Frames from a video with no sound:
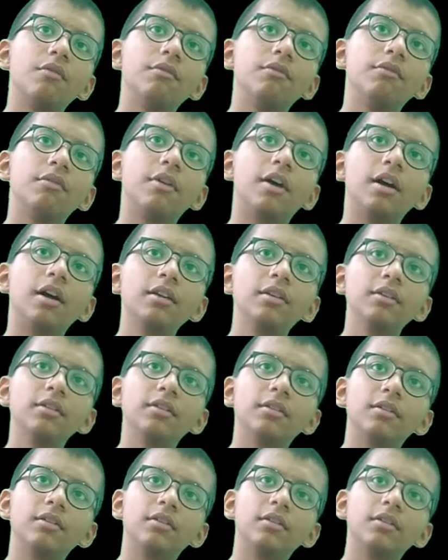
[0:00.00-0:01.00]
1,
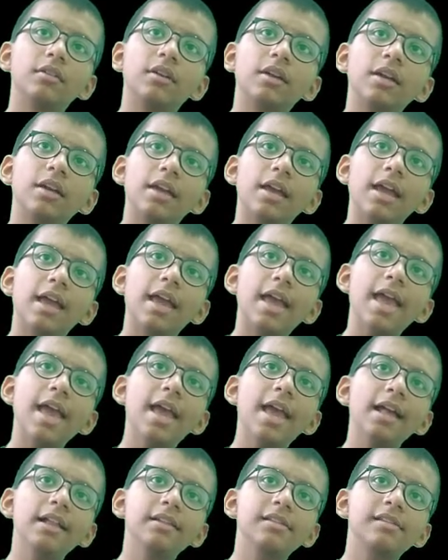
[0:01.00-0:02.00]

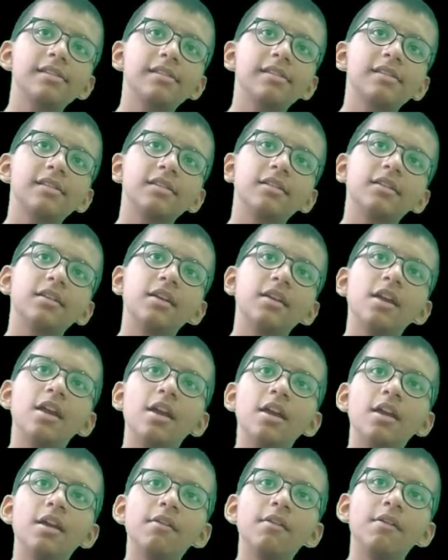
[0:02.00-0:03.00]
else
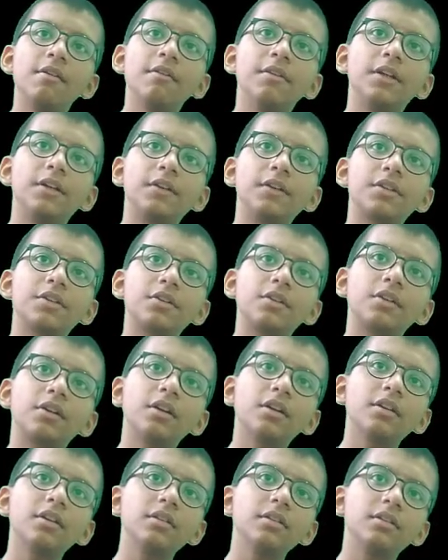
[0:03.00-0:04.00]
we will
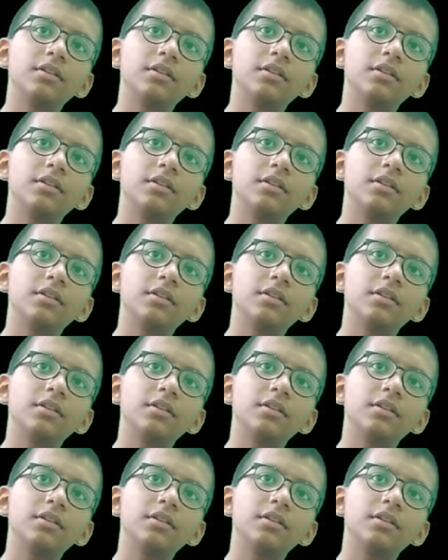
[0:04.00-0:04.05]
return